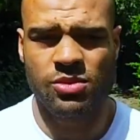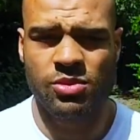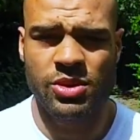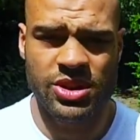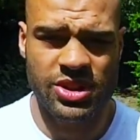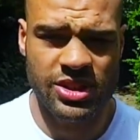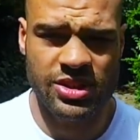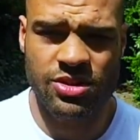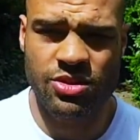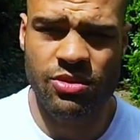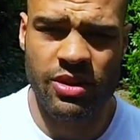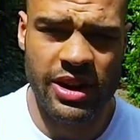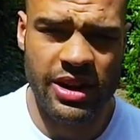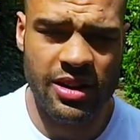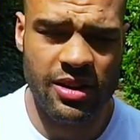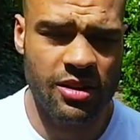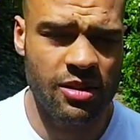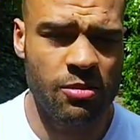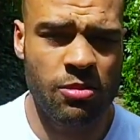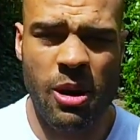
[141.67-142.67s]
which is
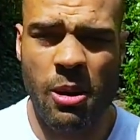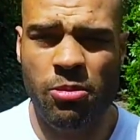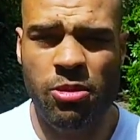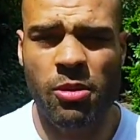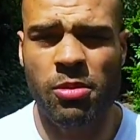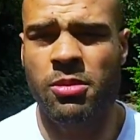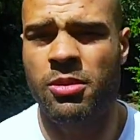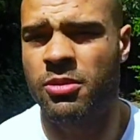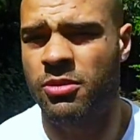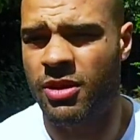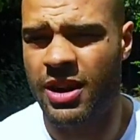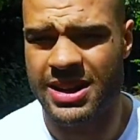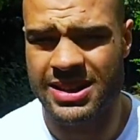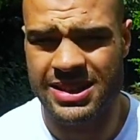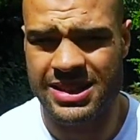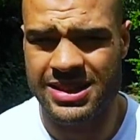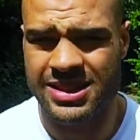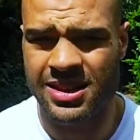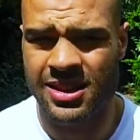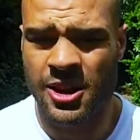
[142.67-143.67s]
great, but a problem
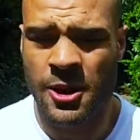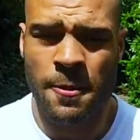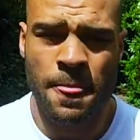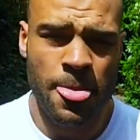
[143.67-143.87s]
arises.